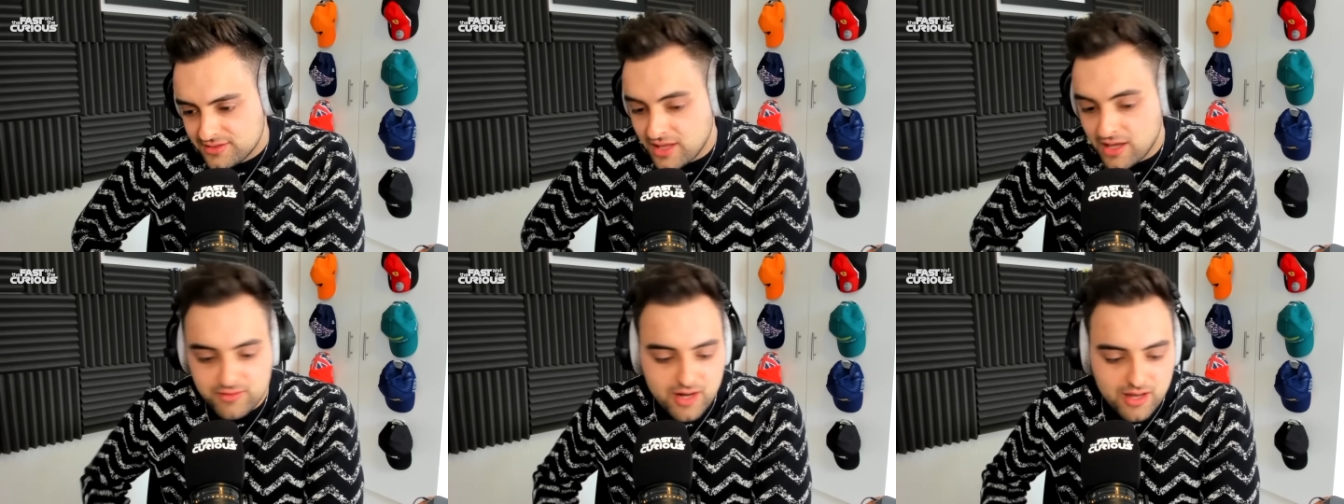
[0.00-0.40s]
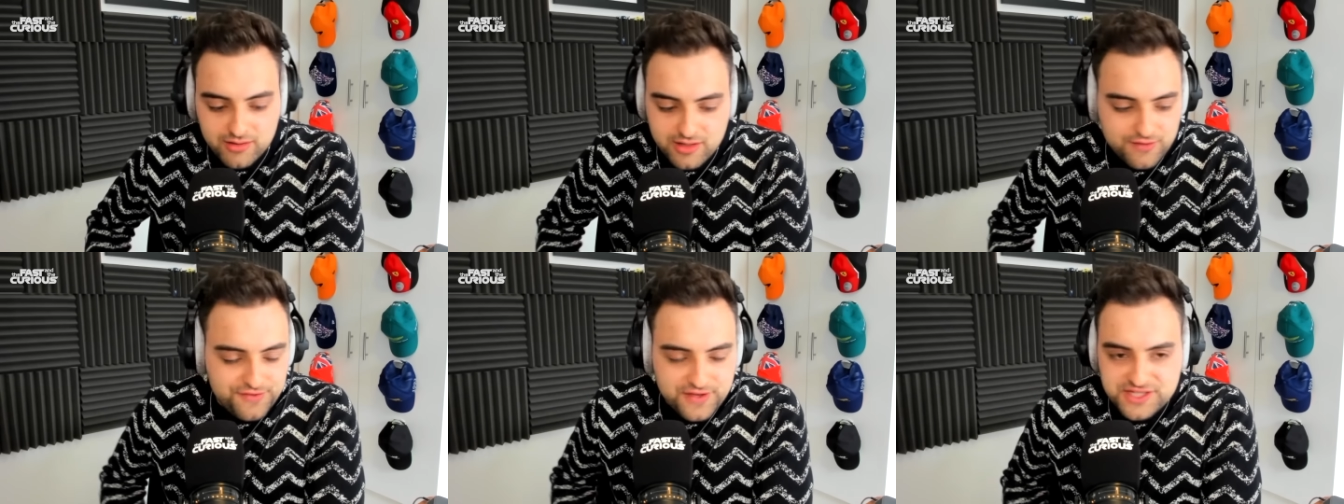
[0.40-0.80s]
no, no,
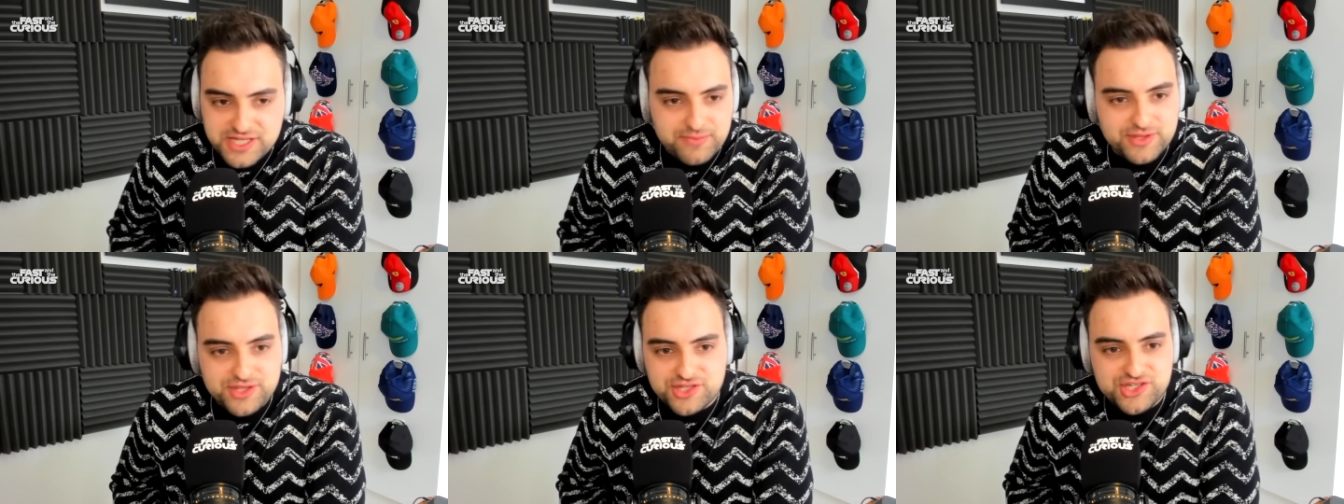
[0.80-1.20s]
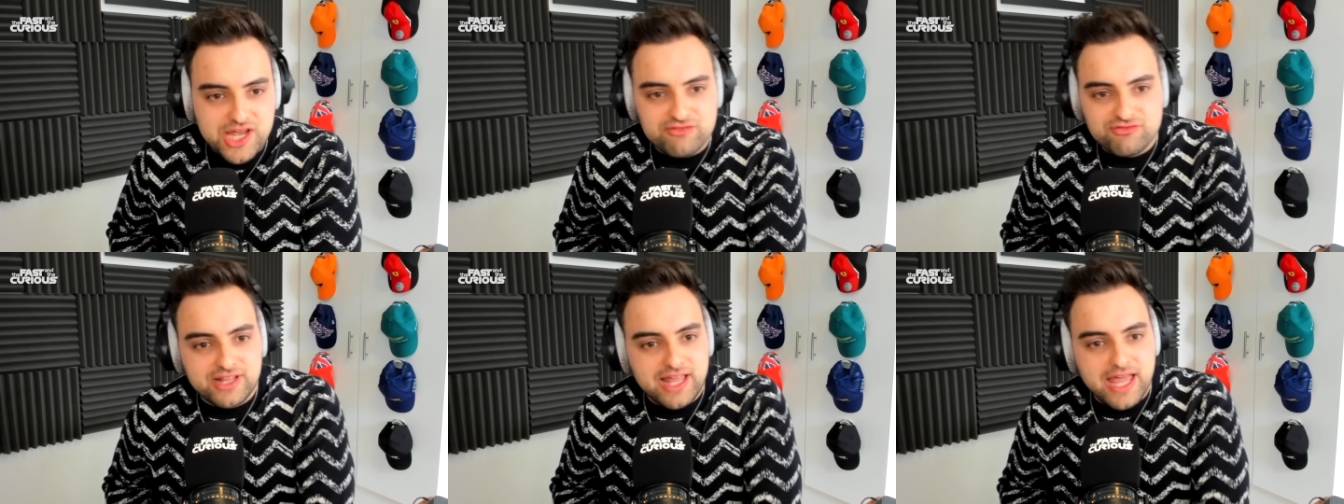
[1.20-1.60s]
you fit in with the
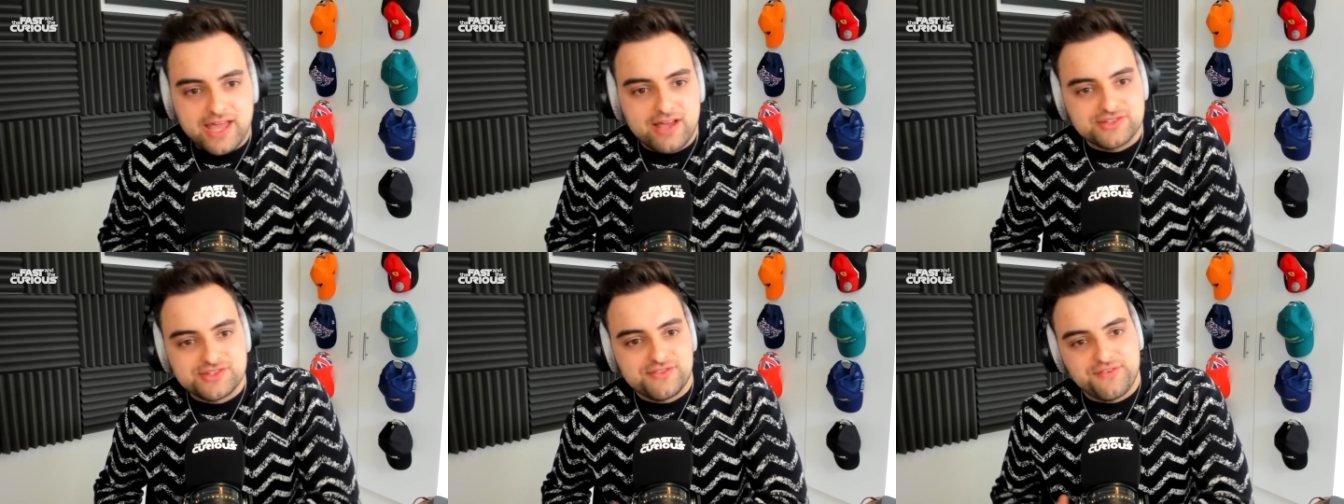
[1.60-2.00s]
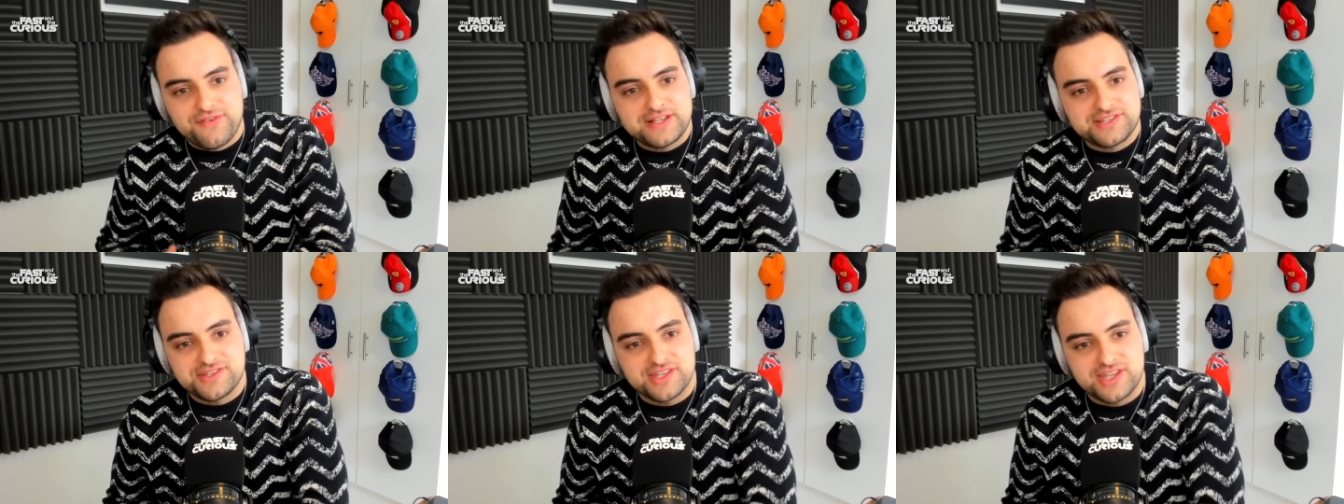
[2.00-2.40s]
general chaos of the
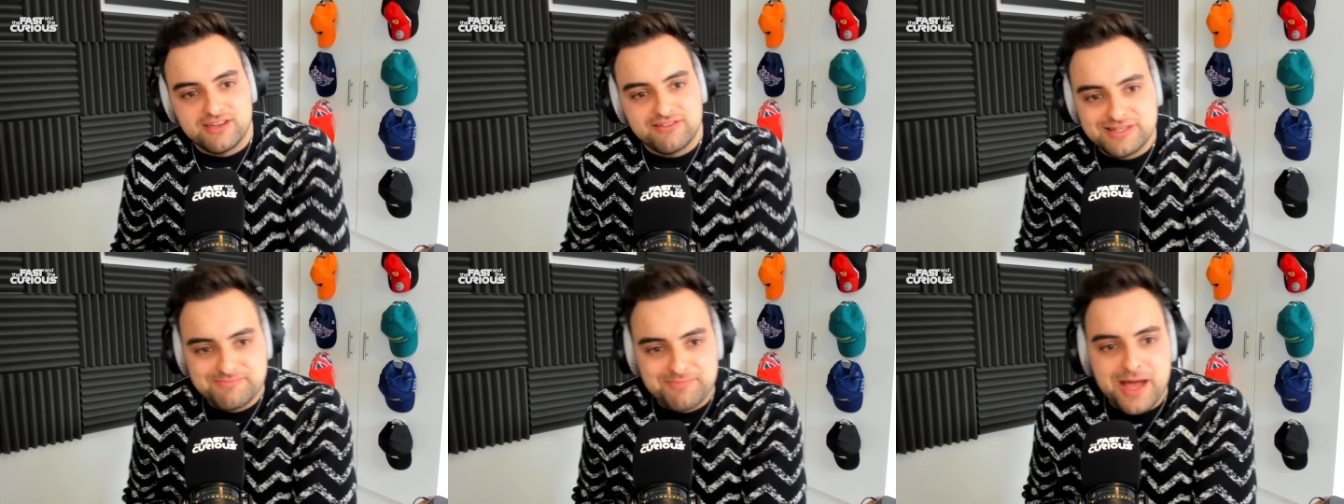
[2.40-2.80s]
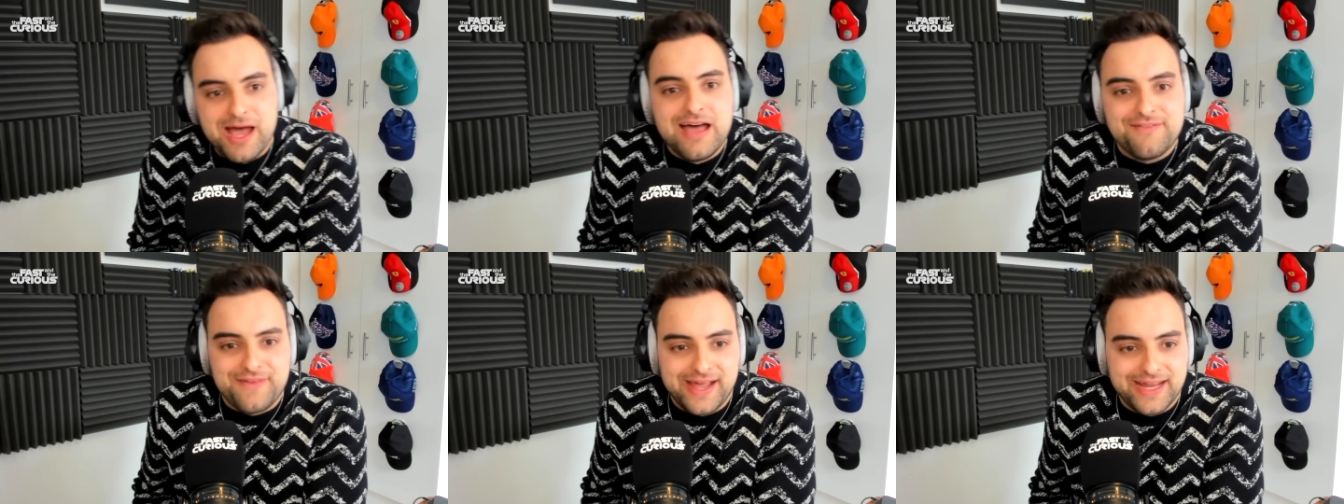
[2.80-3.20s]
Fast and the Curious
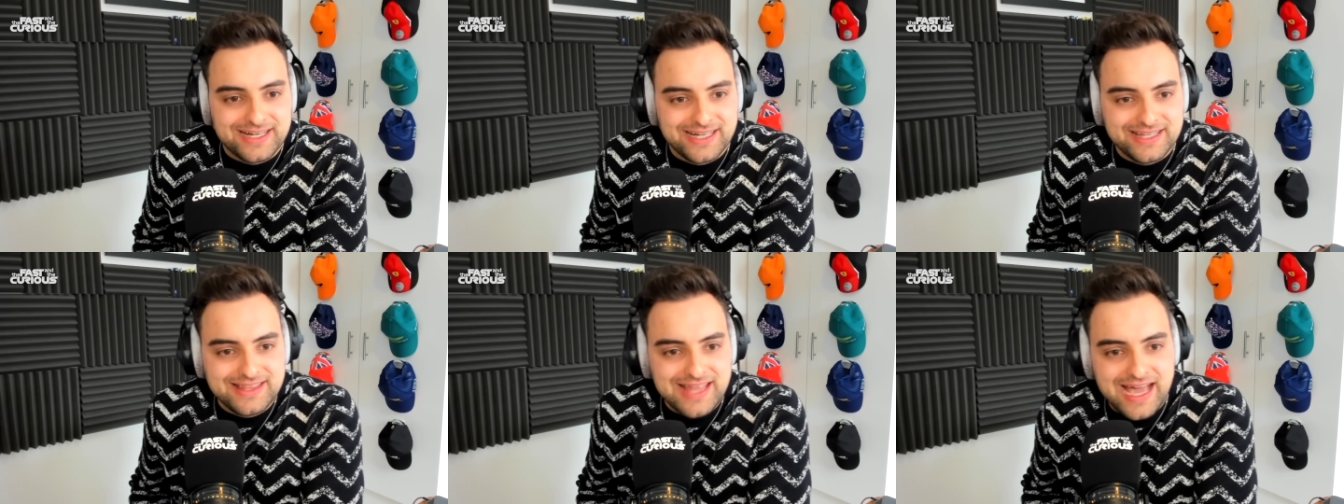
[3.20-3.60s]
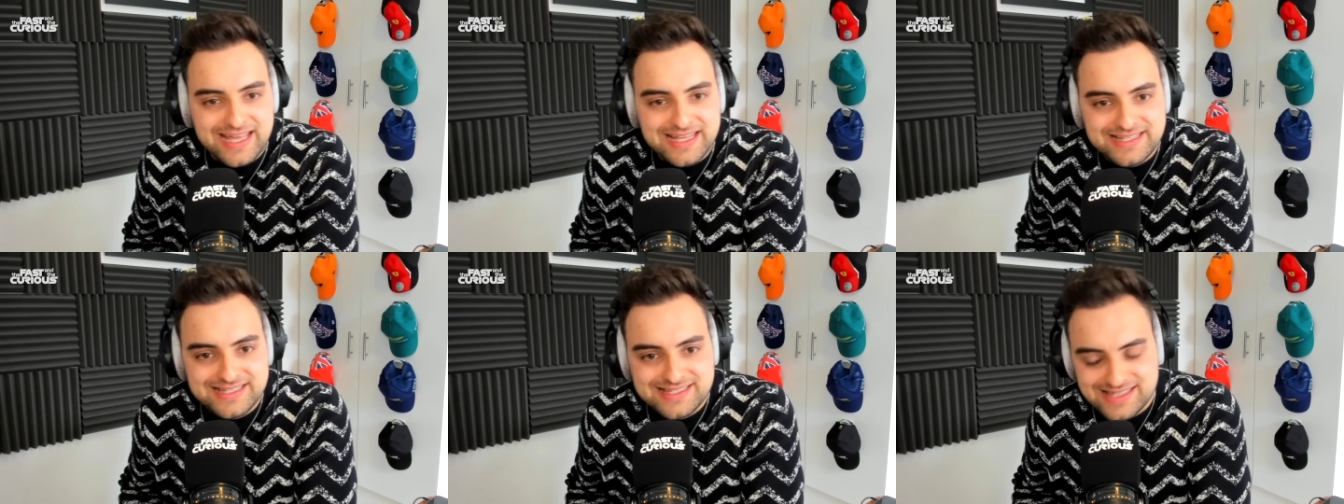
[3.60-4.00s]
perfectly. That
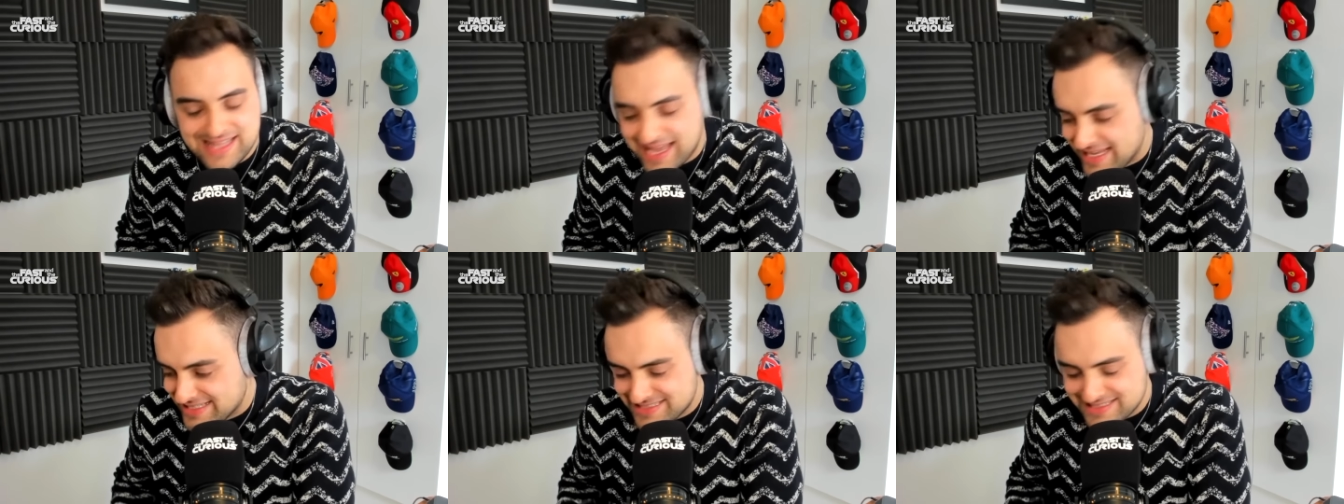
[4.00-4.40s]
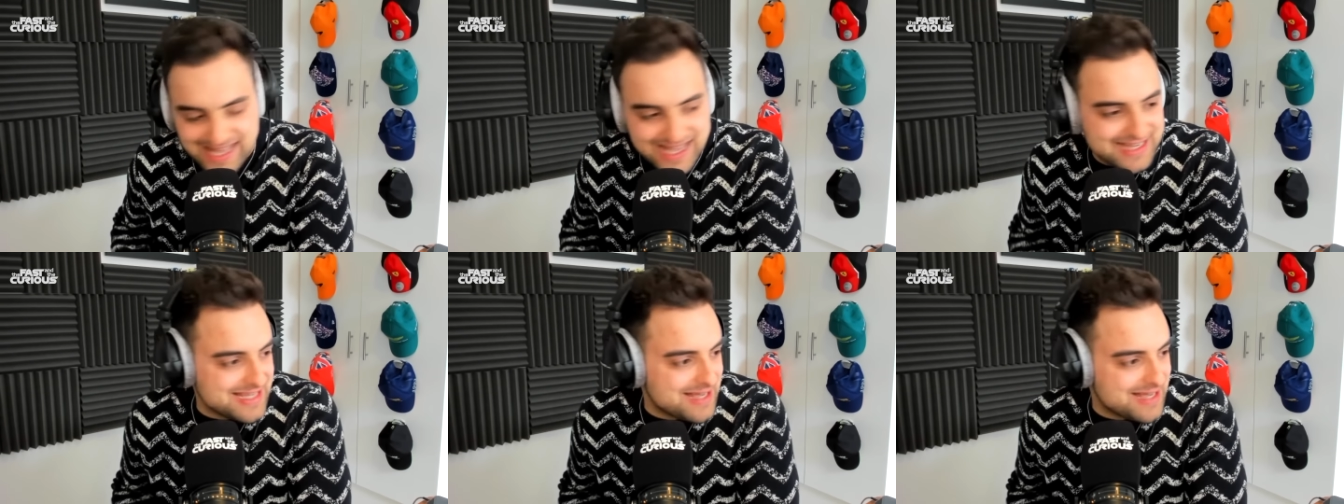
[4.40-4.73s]
is that is that is